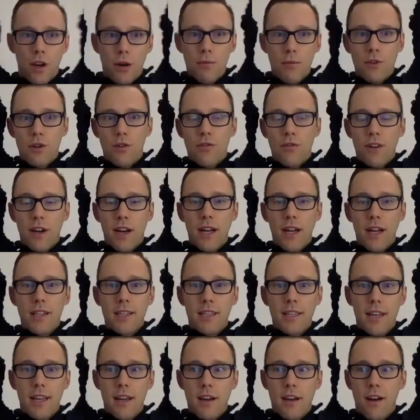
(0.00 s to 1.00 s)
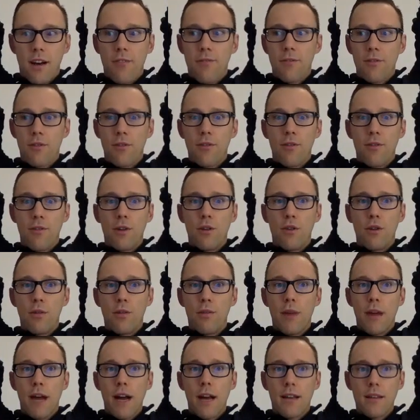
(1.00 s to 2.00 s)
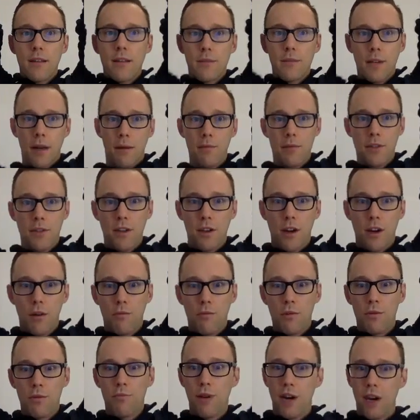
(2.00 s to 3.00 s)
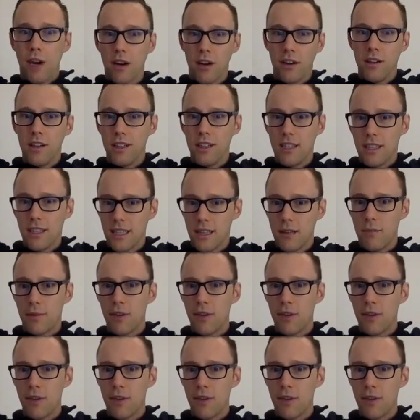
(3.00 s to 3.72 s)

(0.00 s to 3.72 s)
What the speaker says: arms overhead to take off for a 3/4 back, sometimes an arm would buckle a little